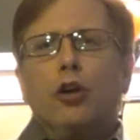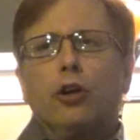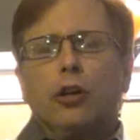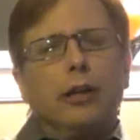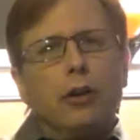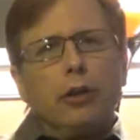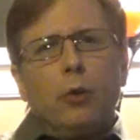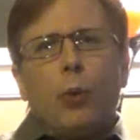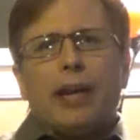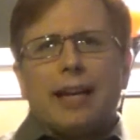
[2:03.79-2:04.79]
Clearly,
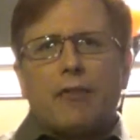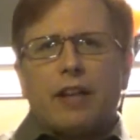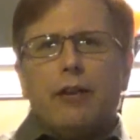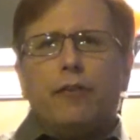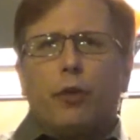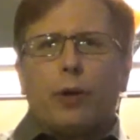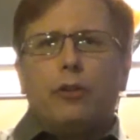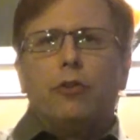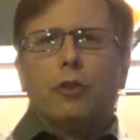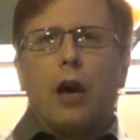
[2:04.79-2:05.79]
we can have an
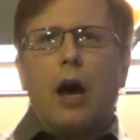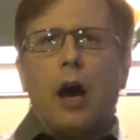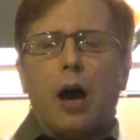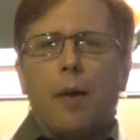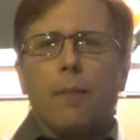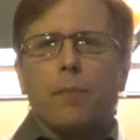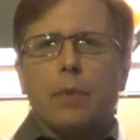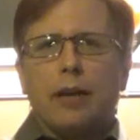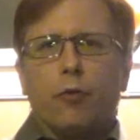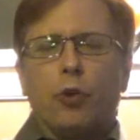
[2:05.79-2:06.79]
influence
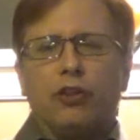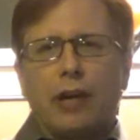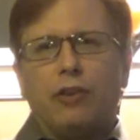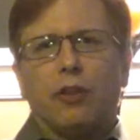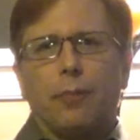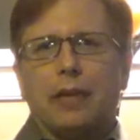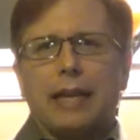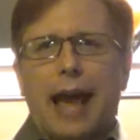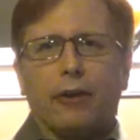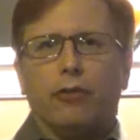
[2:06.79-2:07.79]
if we say something
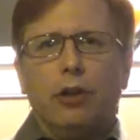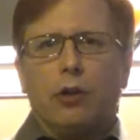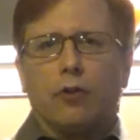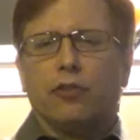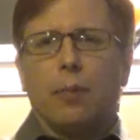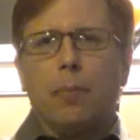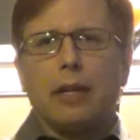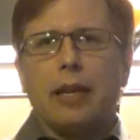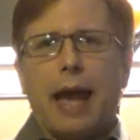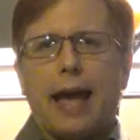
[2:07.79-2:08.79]
nasty, or if
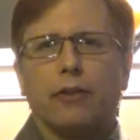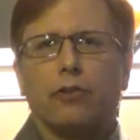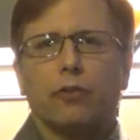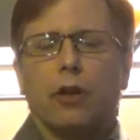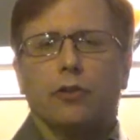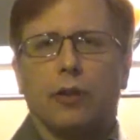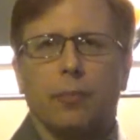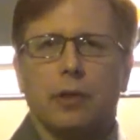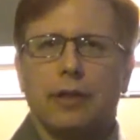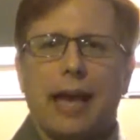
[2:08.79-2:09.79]
somebody has
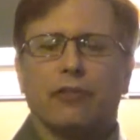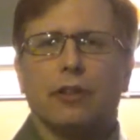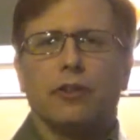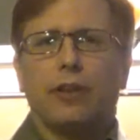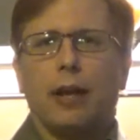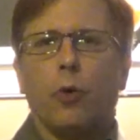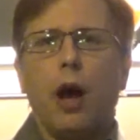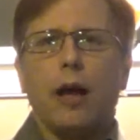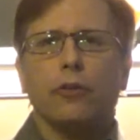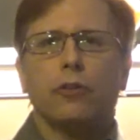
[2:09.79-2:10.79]
something nasty to say to
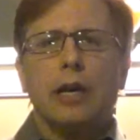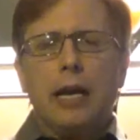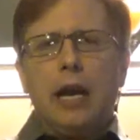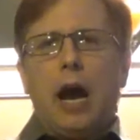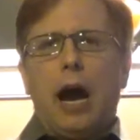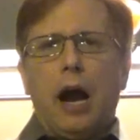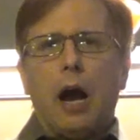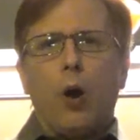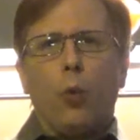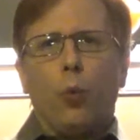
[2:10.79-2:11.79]
us.
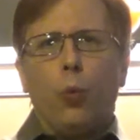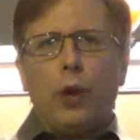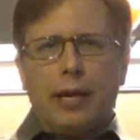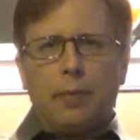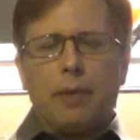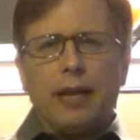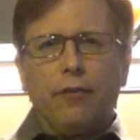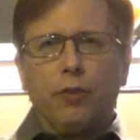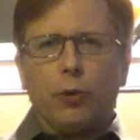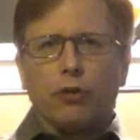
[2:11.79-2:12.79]
We can be
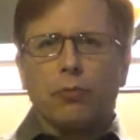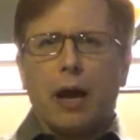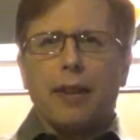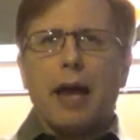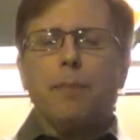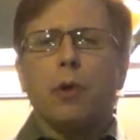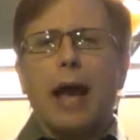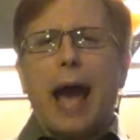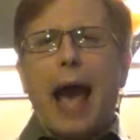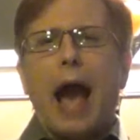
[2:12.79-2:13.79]
influenced by that, but
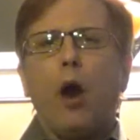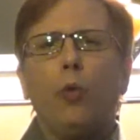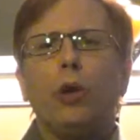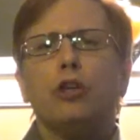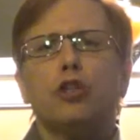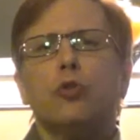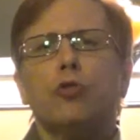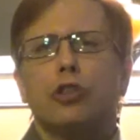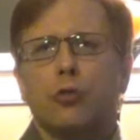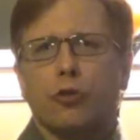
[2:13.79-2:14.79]
how we
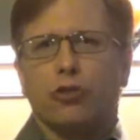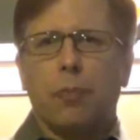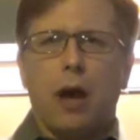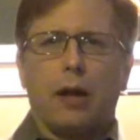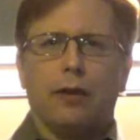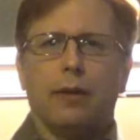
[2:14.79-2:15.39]
choose to respond,